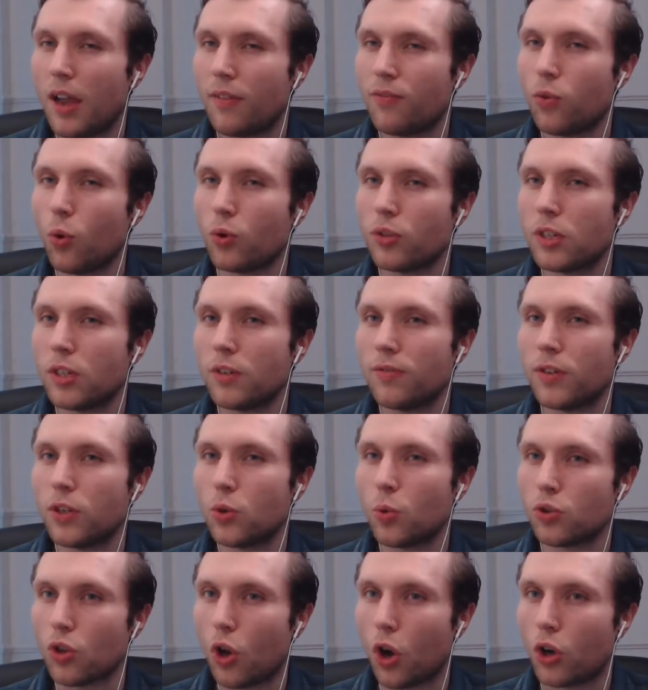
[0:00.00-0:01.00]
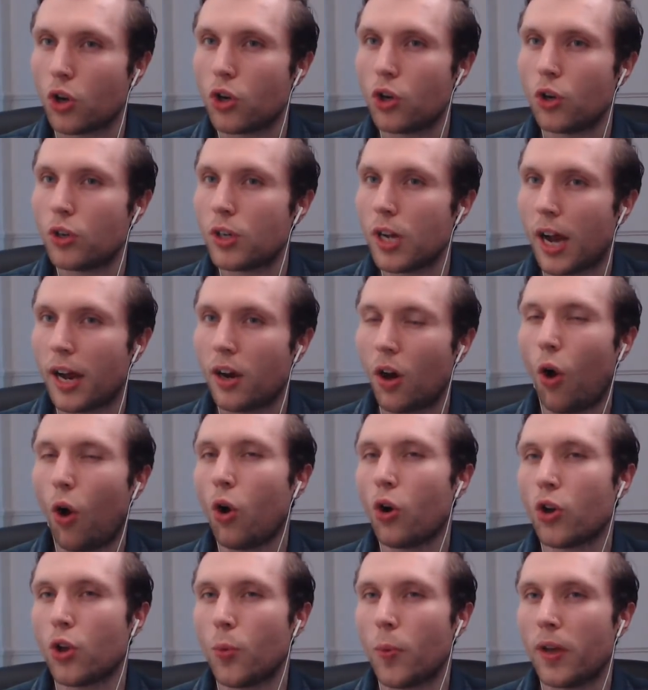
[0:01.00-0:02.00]
those individuals are good at
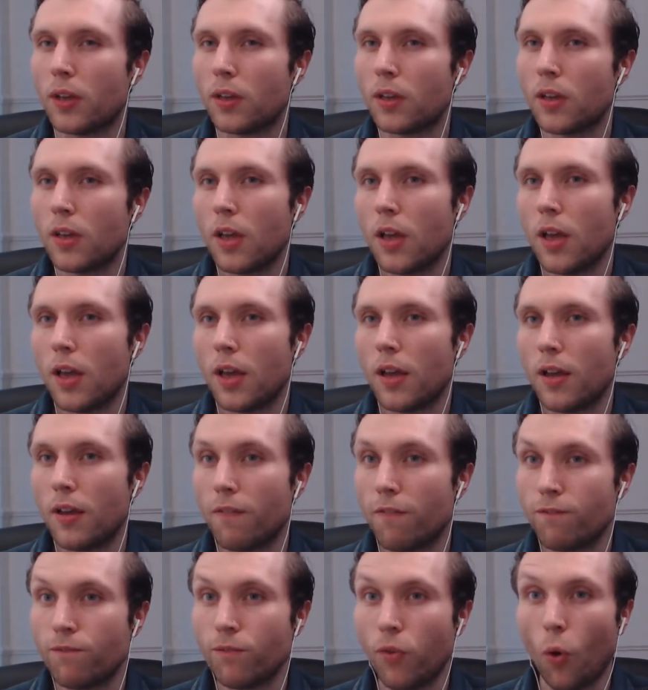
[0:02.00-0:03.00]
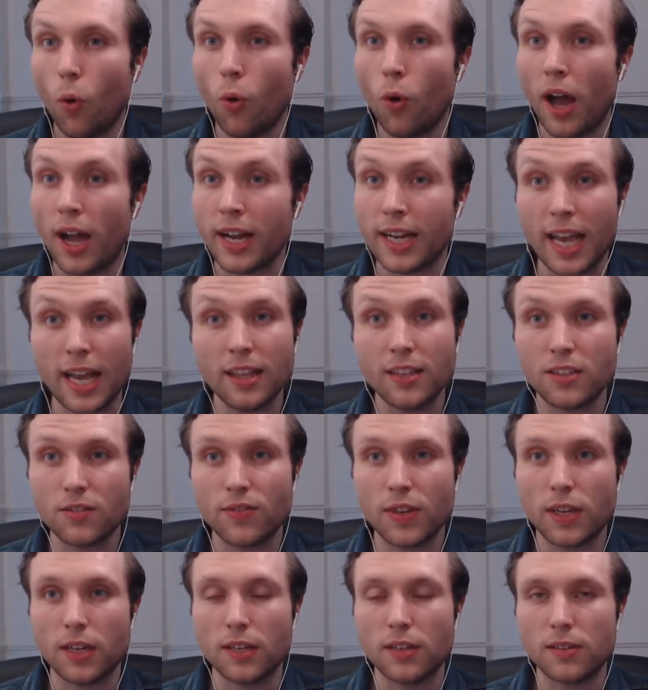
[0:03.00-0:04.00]
arguing against
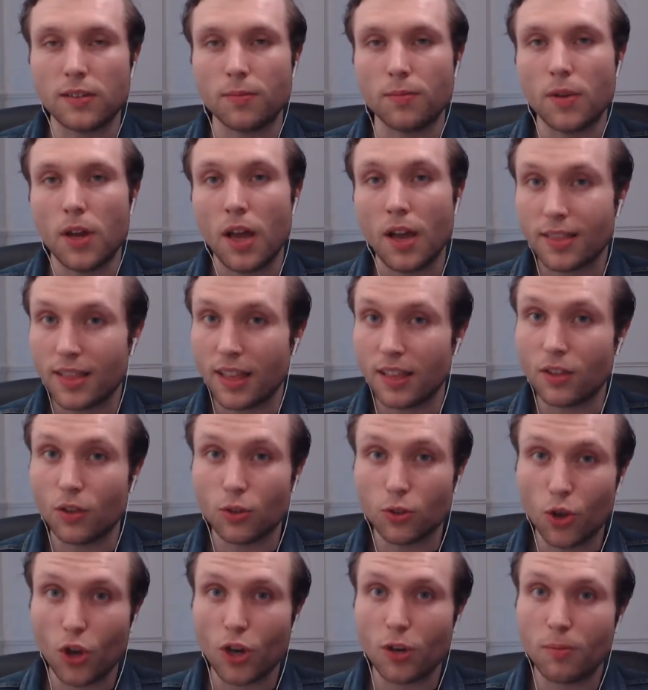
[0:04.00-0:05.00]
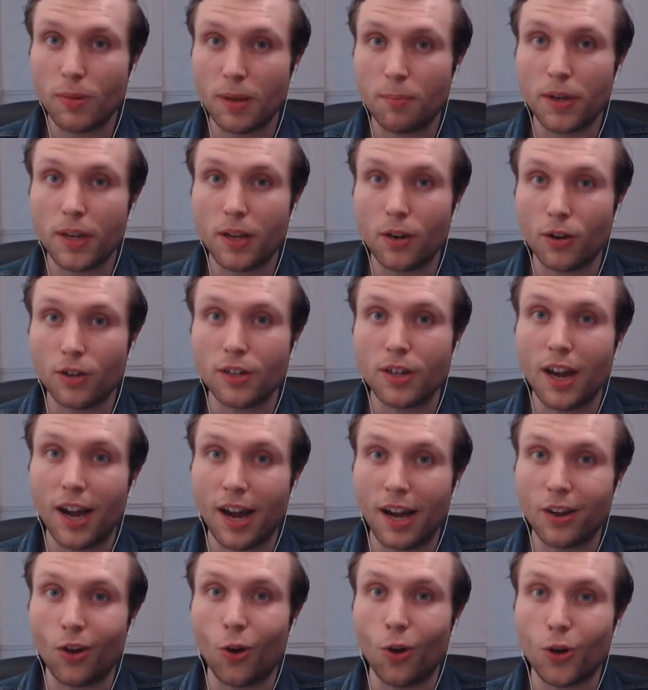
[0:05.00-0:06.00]
veganism, then they'll certainly be good
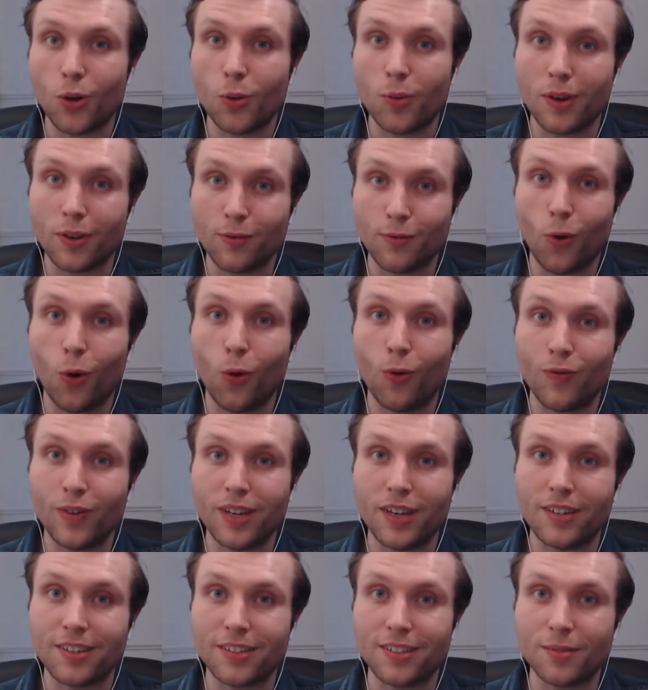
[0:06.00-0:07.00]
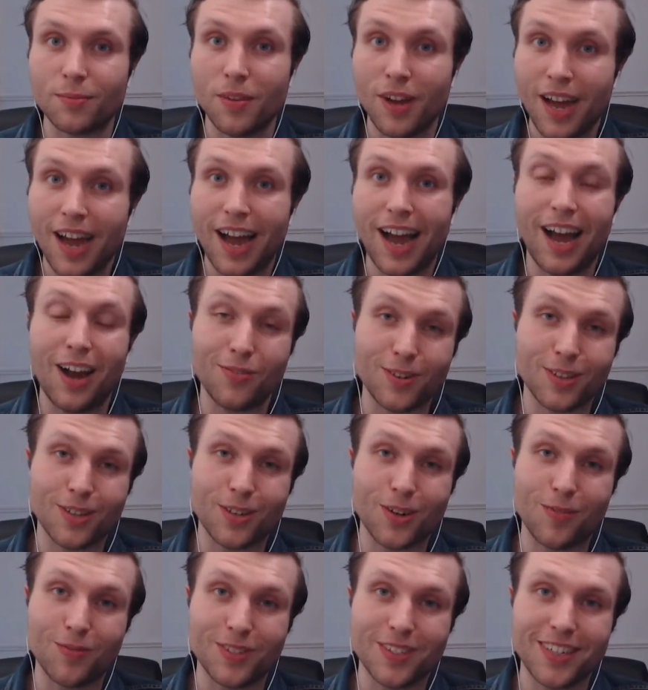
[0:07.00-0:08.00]
at arguing for veganism after the
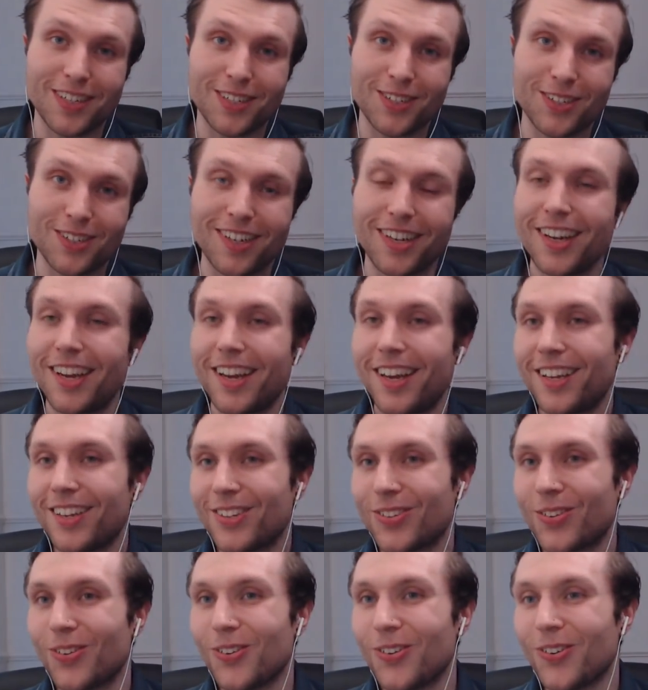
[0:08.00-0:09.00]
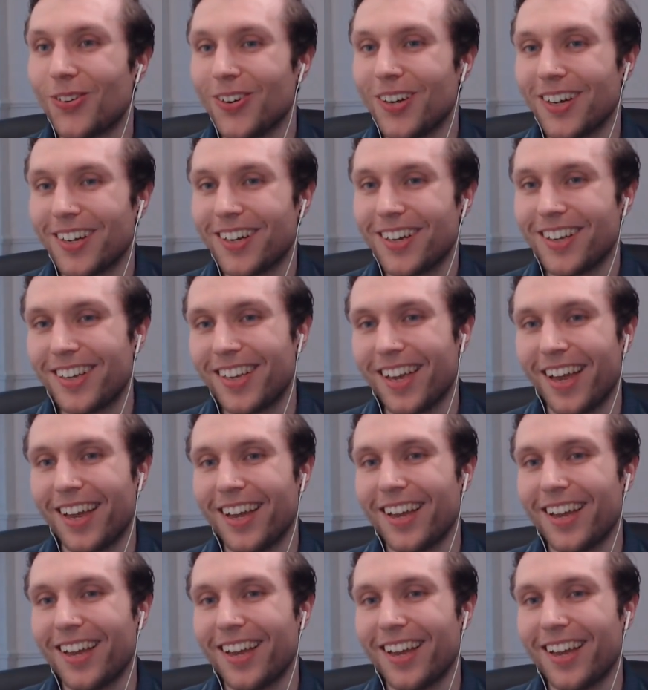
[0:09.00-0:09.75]
conversation. So yeah.